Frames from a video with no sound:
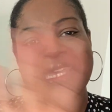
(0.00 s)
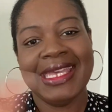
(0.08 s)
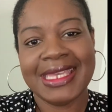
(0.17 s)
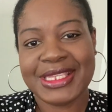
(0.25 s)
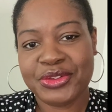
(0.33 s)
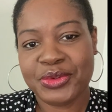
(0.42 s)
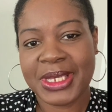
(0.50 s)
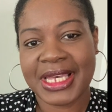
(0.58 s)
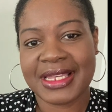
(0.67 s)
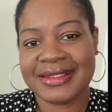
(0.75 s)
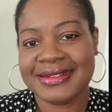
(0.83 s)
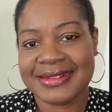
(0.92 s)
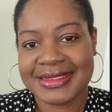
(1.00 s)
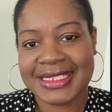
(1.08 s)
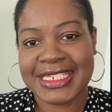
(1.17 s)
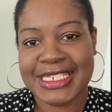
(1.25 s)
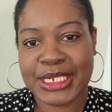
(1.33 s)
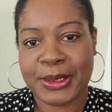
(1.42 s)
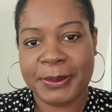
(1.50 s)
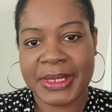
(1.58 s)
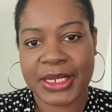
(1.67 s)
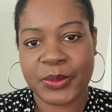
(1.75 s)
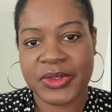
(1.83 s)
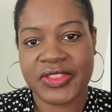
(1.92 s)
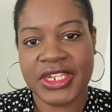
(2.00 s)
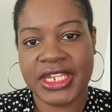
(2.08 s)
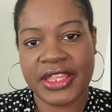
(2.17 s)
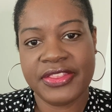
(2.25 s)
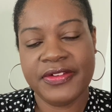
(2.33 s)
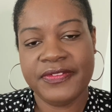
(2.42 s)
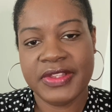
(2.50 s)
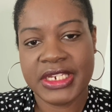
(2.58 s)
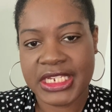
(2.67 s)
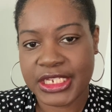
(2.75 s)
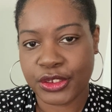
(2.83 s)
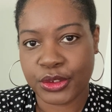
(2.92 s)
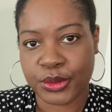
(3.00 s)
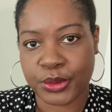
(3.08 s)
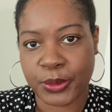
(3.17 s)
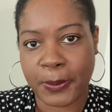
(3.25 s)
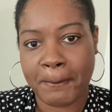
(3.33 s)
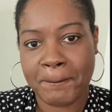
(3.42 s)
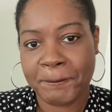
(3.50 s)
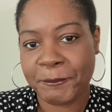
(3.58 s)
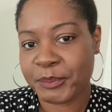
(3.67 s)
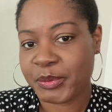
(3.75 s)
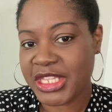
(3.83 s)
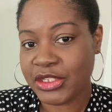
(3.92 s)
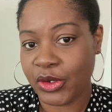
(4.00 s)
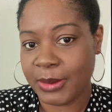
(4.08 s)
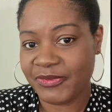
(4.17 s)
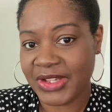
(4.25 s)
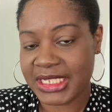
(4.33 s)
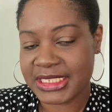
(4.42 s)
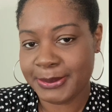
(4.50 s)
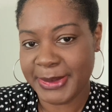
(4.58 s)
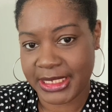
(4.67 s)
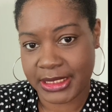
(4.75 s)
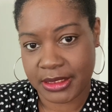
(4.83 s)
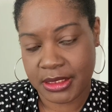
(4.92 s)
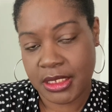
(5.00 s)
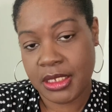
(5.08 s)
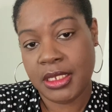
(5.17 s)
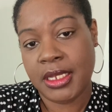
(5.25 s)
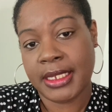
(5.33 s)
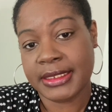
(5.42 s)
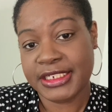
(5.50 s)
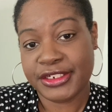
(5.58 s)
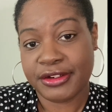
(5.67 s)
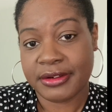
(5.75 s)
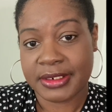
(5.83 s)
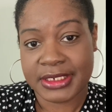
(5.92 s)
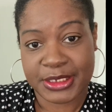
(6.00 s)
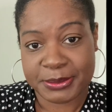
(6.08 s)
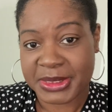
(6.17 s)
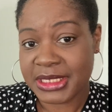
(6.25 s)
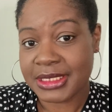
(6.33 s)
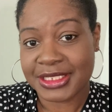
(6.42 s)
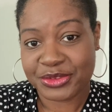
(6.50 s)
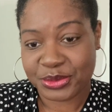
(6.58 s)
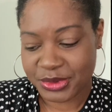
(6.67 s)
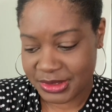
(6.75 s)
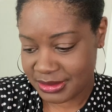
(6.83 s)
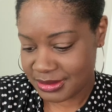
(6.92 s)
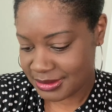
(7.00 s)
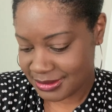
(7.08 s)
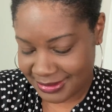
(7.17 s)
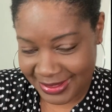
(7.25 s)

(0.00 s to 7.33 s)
Hey you guys, it's Nikki and I'm back with another video. Y'all, I'm finally back. I need to hurry up and get through this.